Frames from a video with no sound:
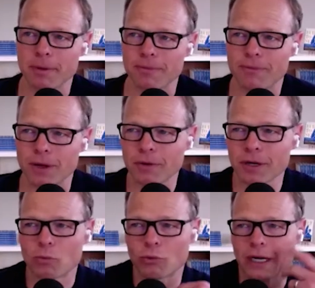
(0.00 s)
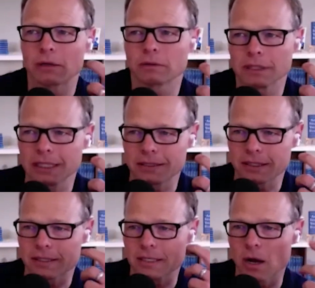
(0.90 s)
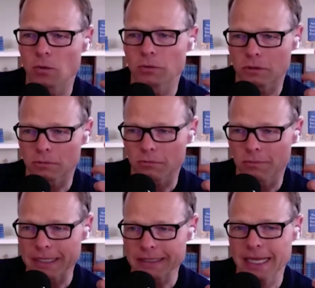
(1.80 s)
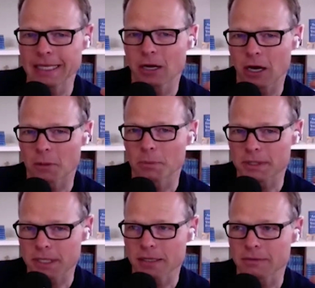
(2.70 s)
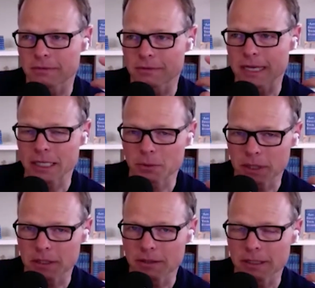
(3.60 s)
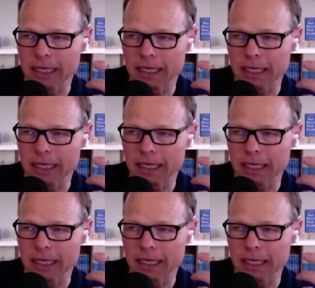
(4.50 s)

but very rarely does the owner maintain 100% equity.